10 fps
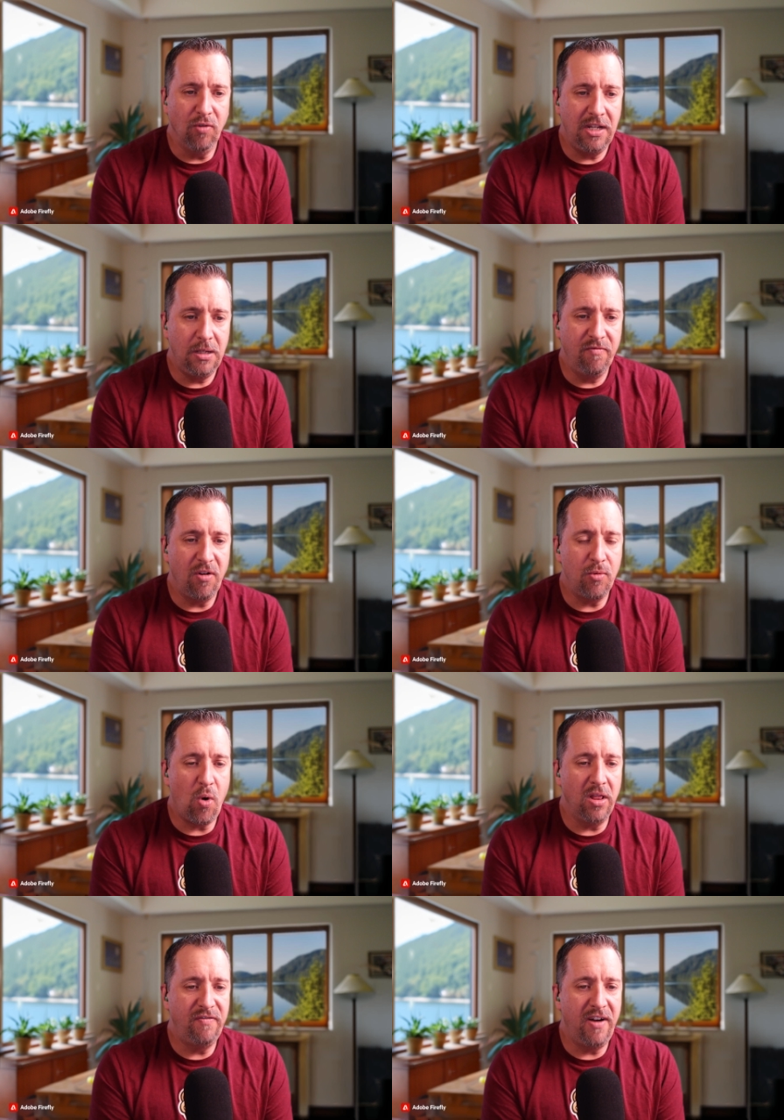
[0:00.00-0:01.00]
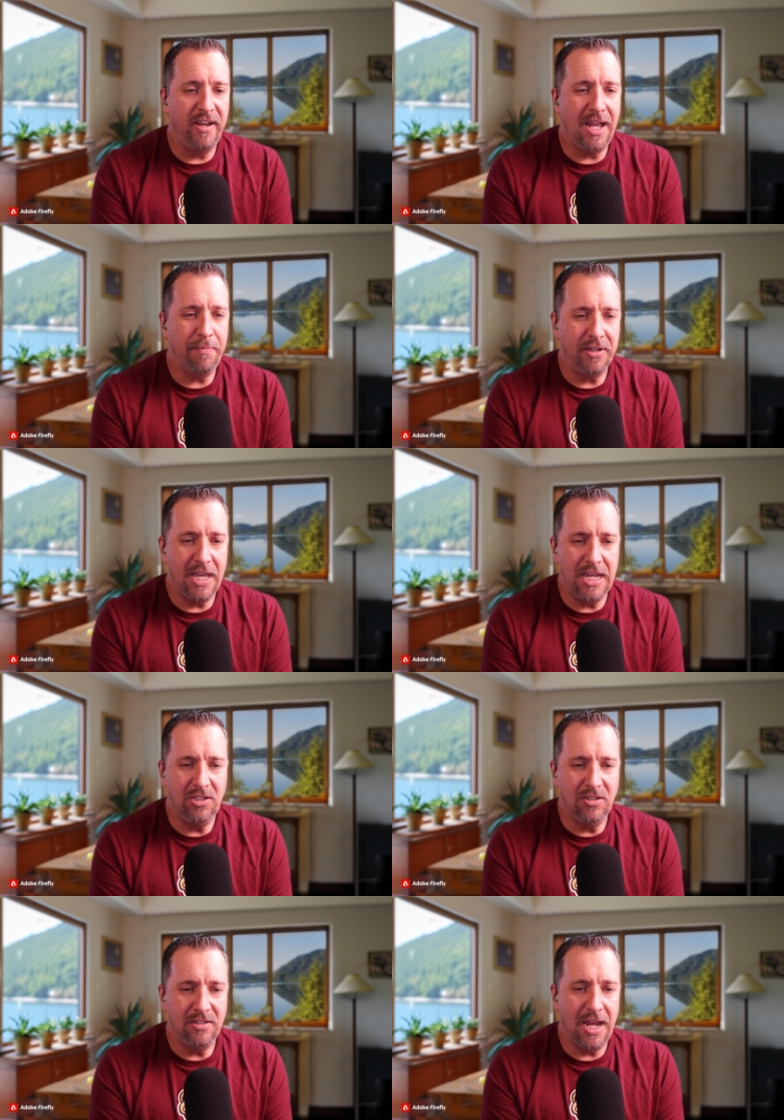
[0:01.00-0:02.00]
random from qualifying
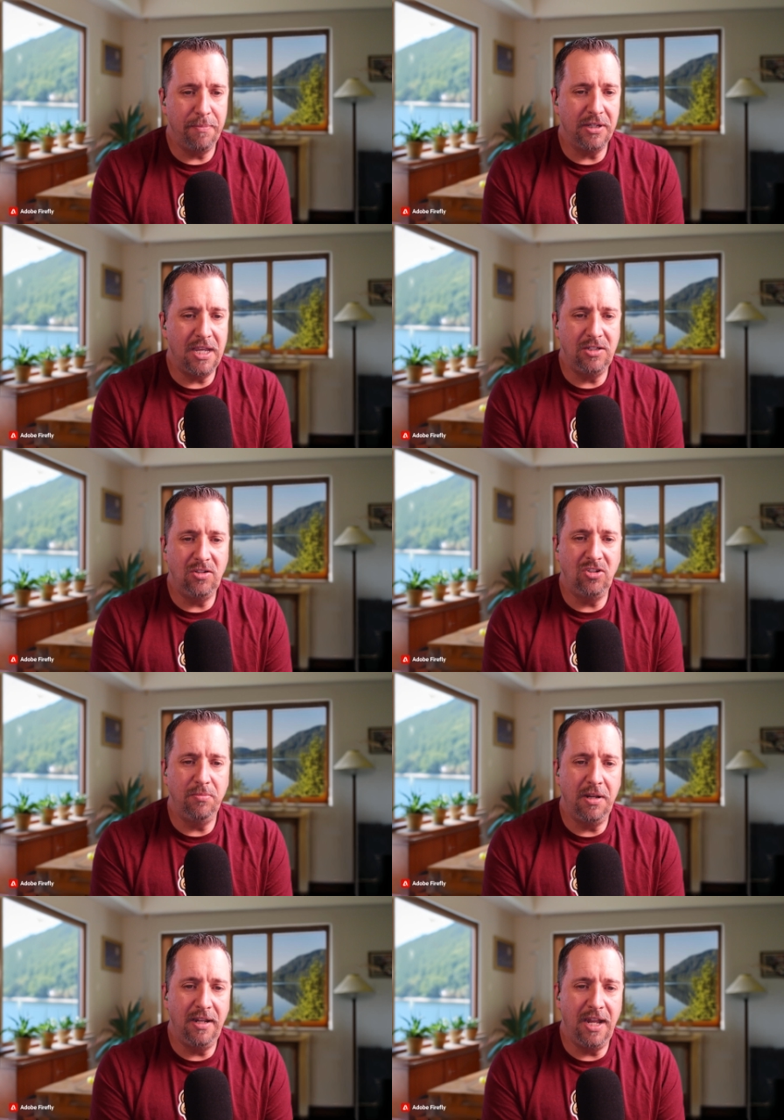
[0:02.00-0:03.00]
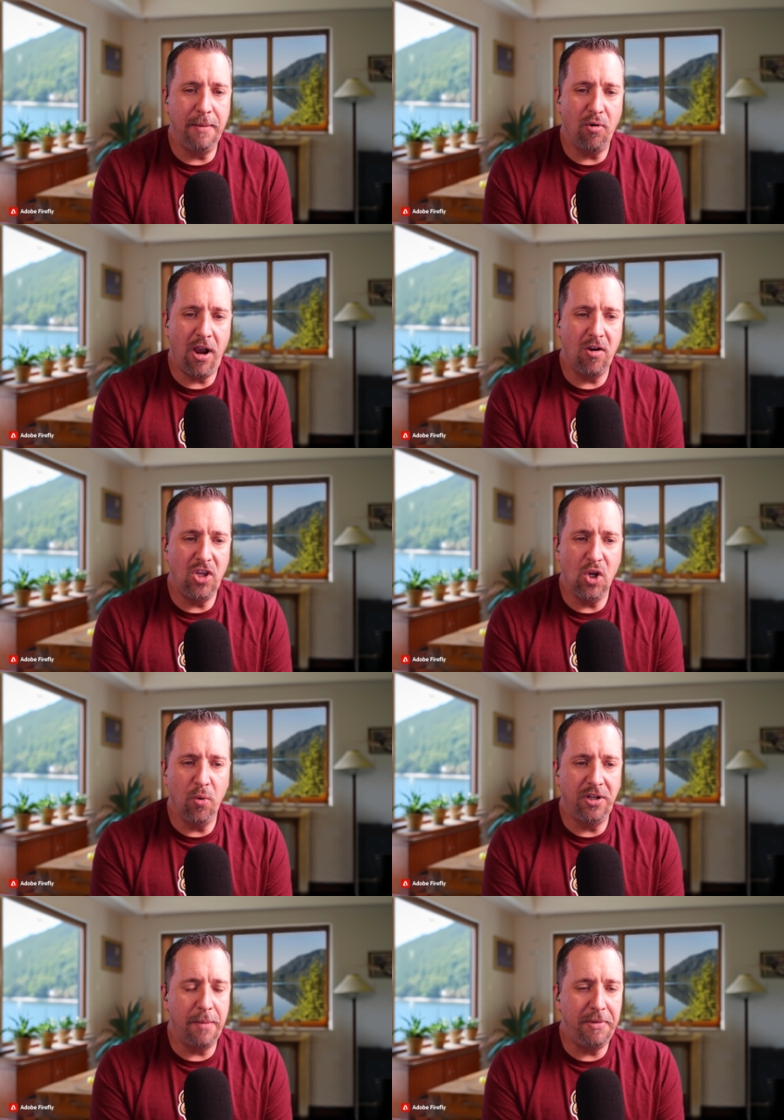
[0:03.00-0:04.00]
applications. Applications submitted in a prior year
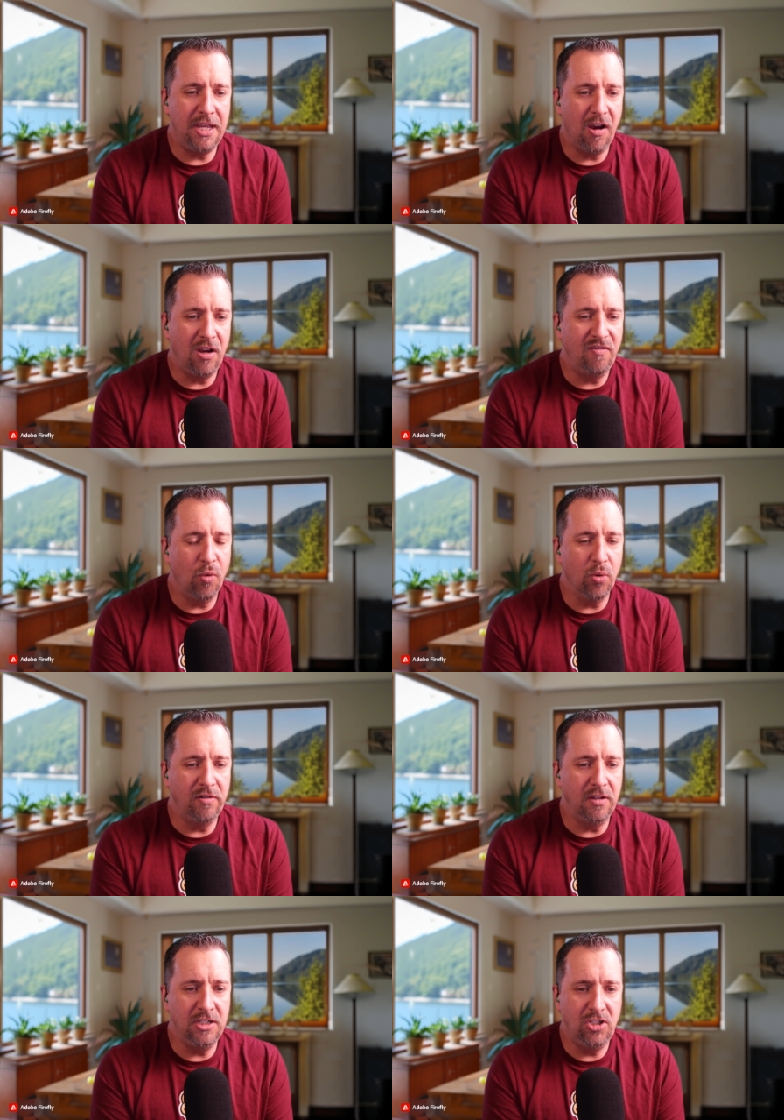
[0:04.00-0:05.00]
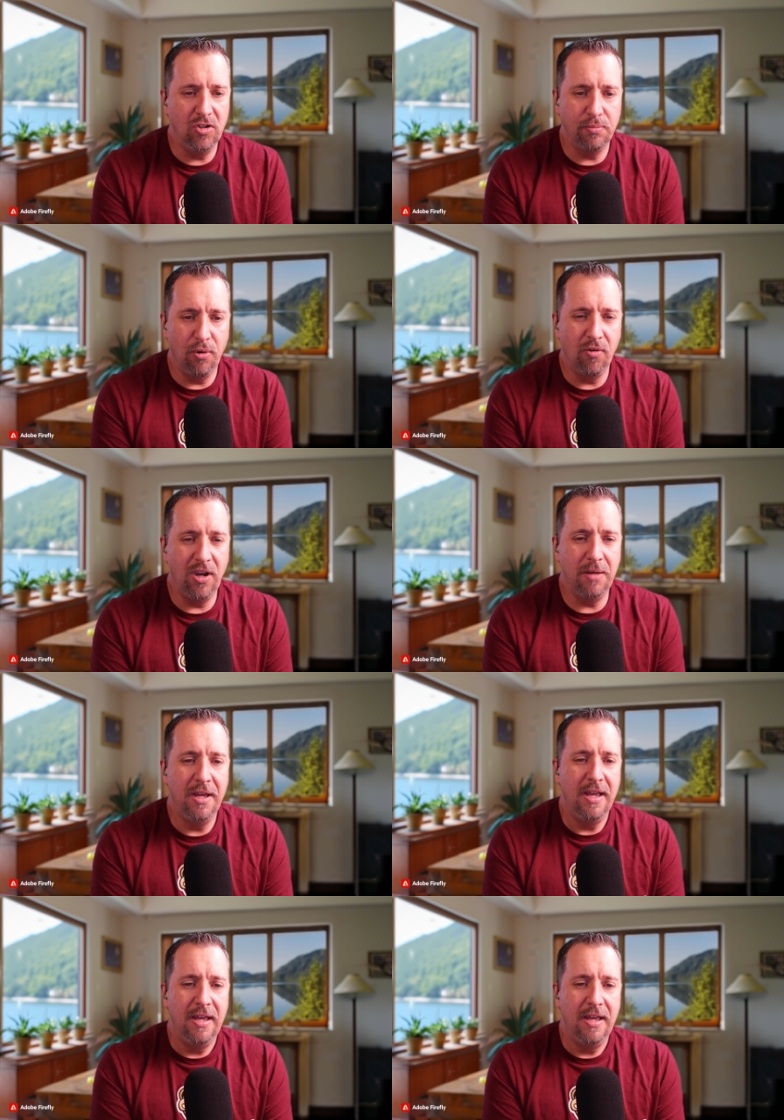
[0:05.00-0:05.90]
will not be carried forward to this year's program.